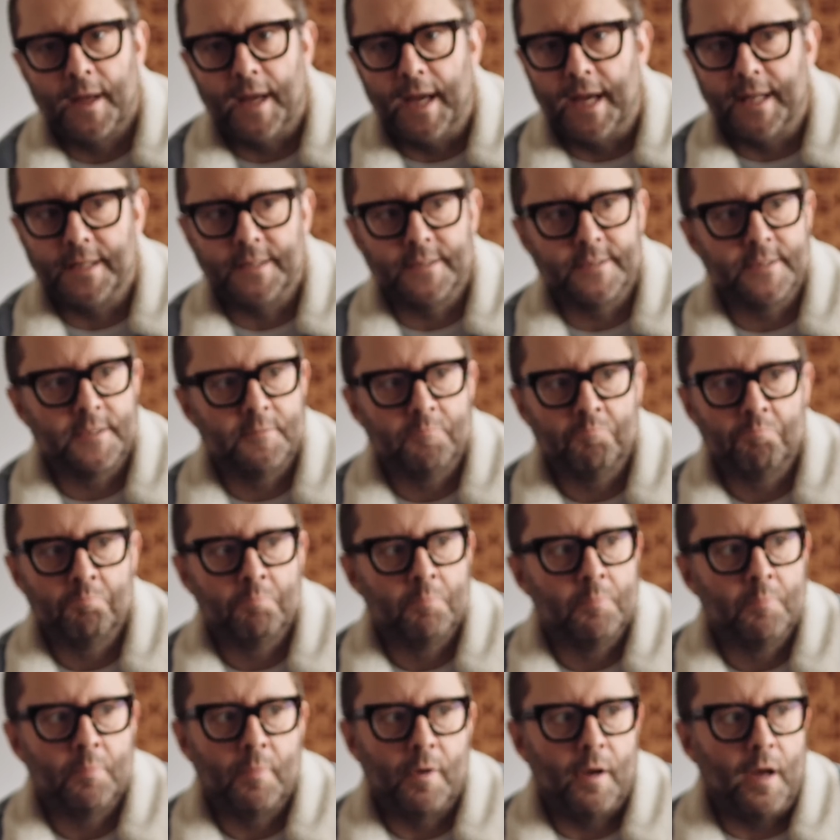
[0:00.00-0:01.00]
And
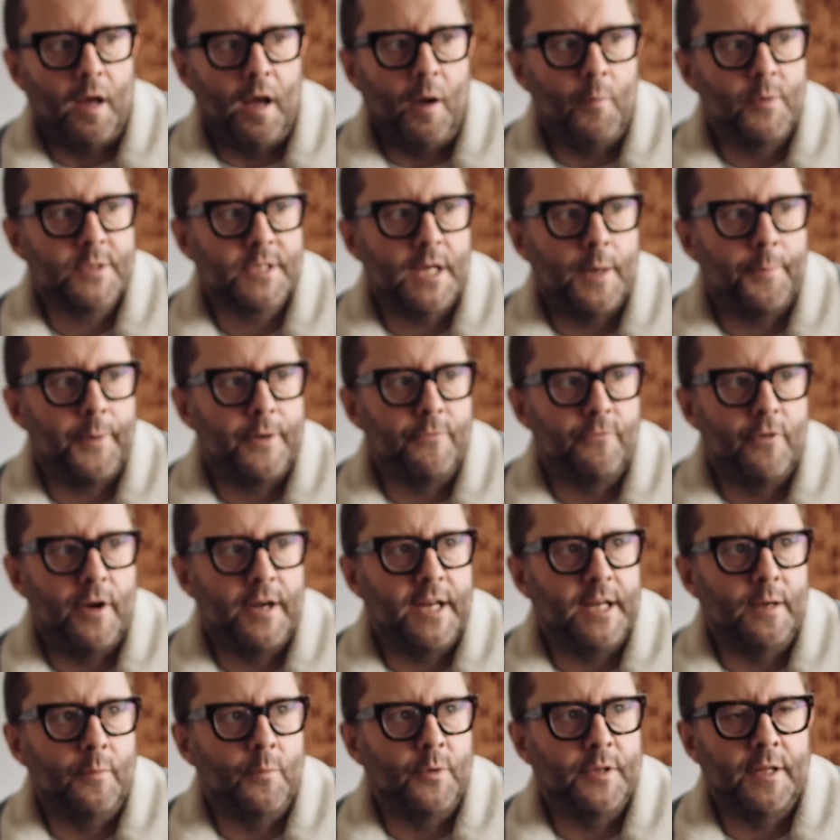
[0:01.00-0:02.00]
I was up and
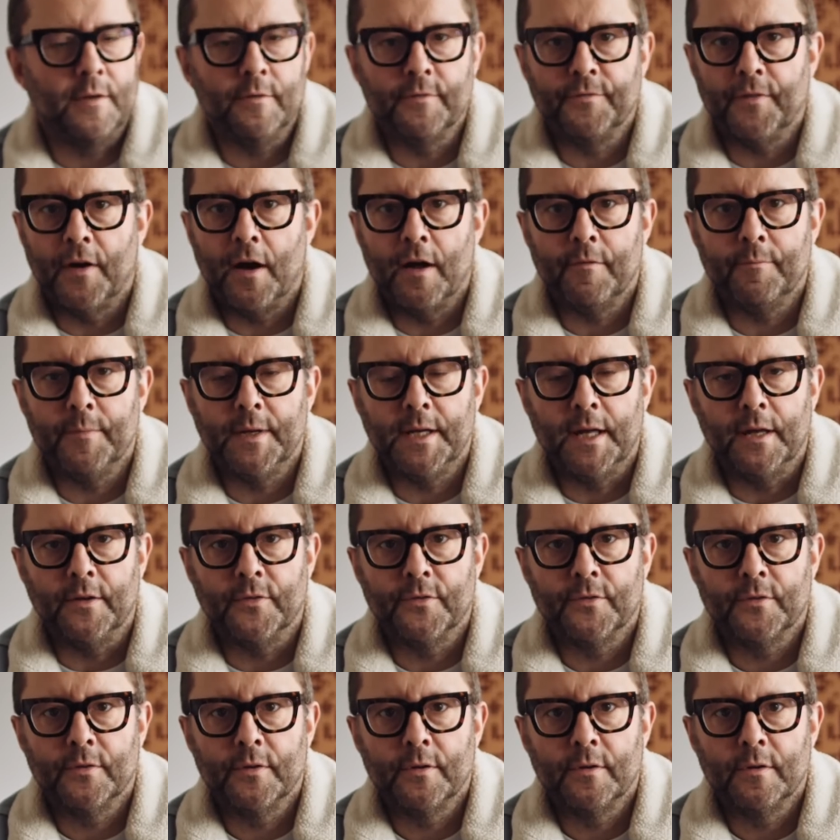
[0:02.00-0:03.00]
running within 5
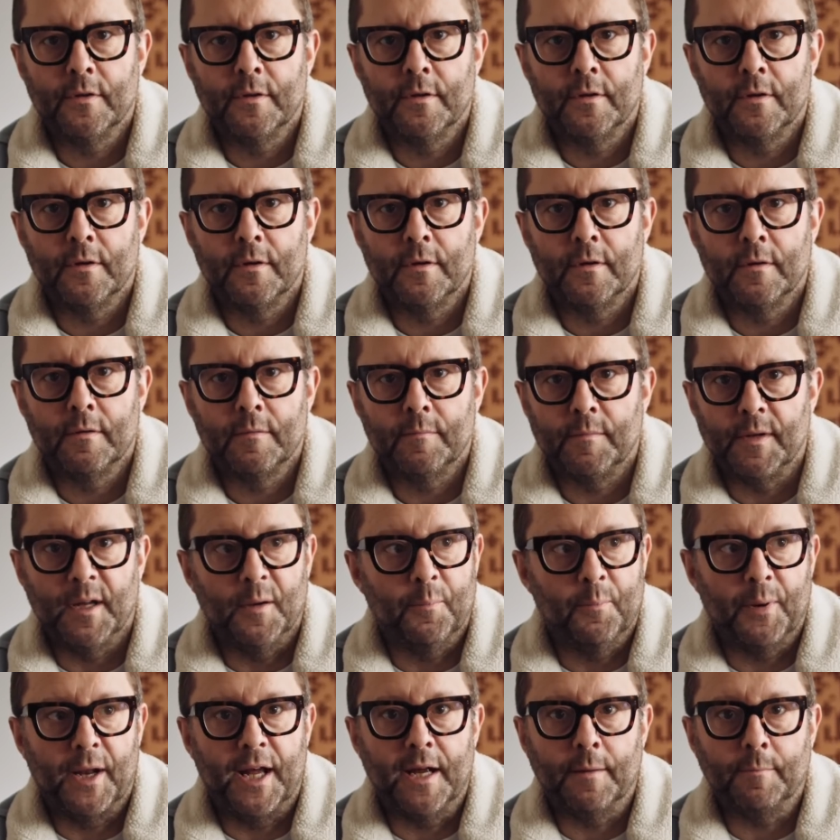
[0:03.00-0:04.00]
minutes, you
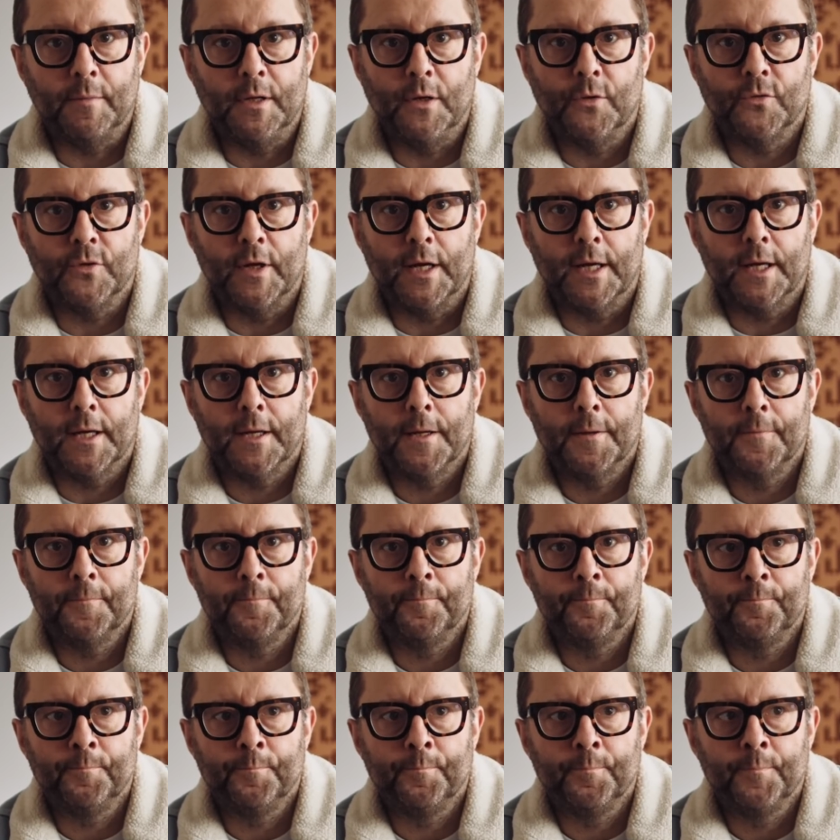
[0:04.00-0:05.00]
know, playing music.
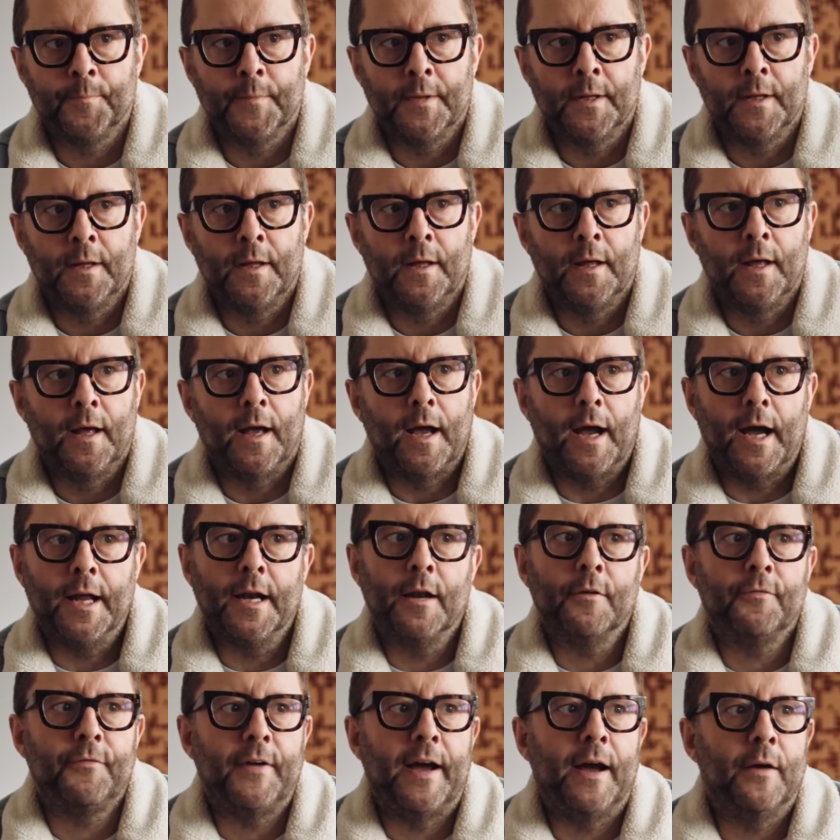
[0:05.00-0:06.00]

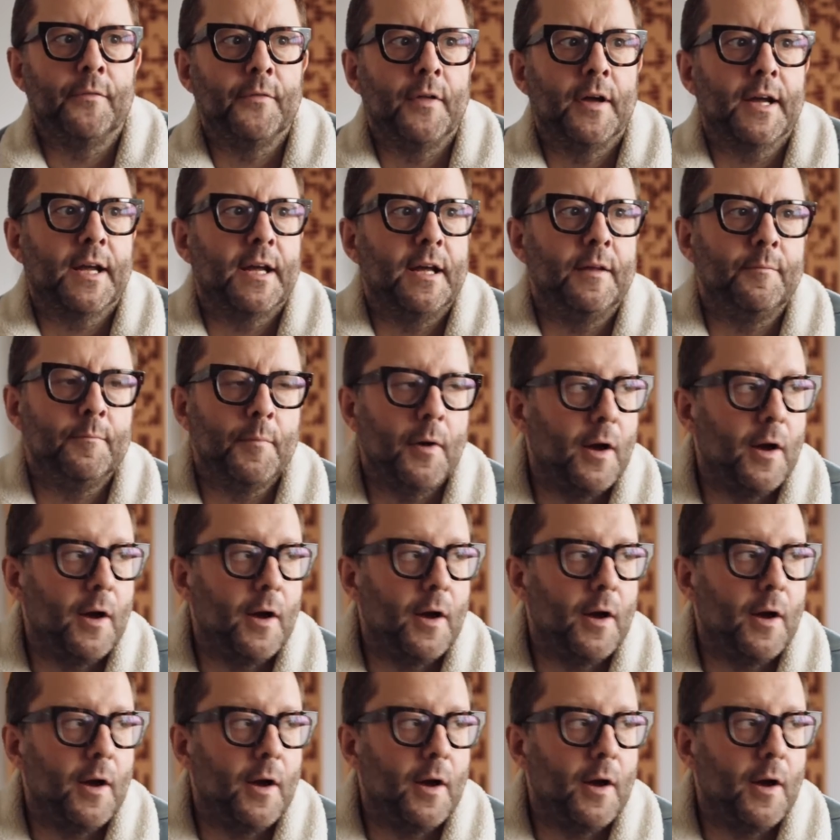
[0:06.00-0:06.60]
And I found, like, in